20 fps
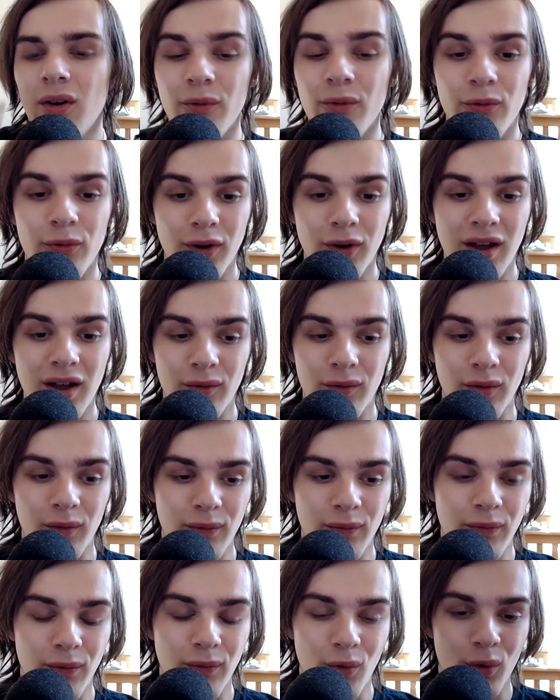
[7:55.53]
3 out of the
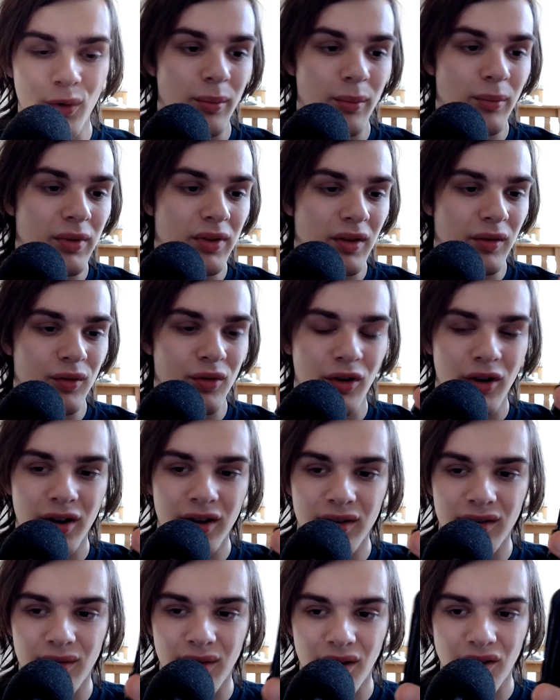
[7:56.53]
4 numbers I've
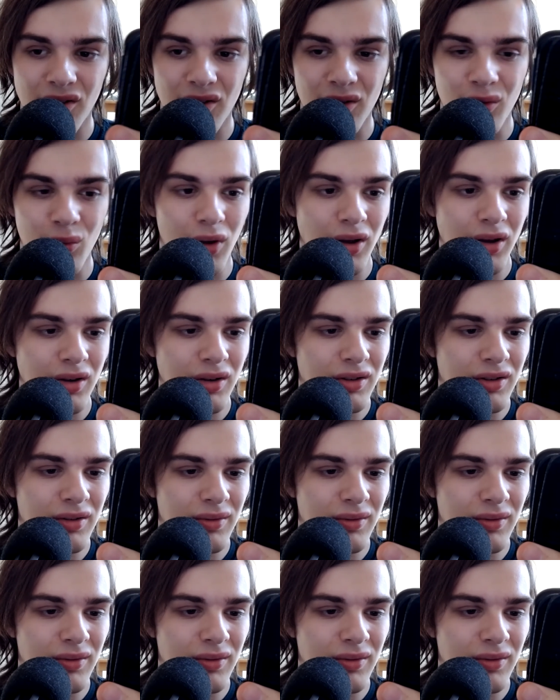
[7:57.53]
tried actually worked.